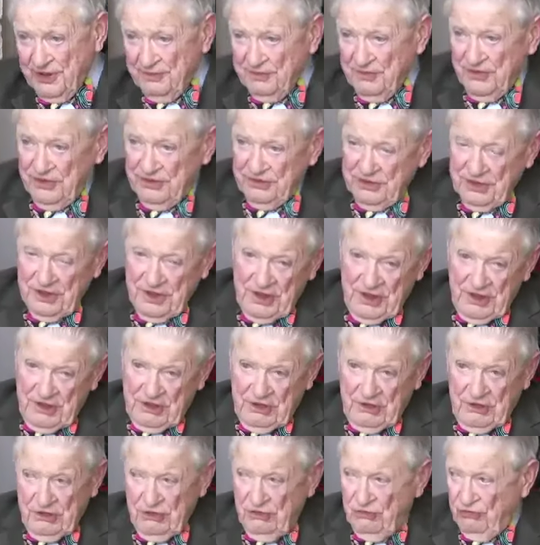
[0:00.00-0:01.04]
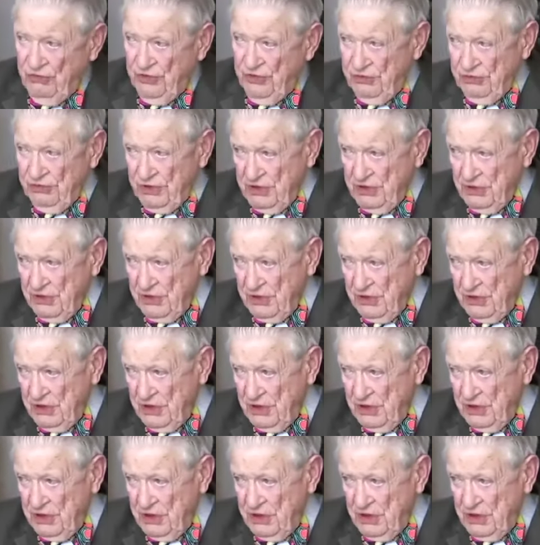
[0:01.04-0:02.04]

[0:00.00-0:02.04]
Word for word: not, but we were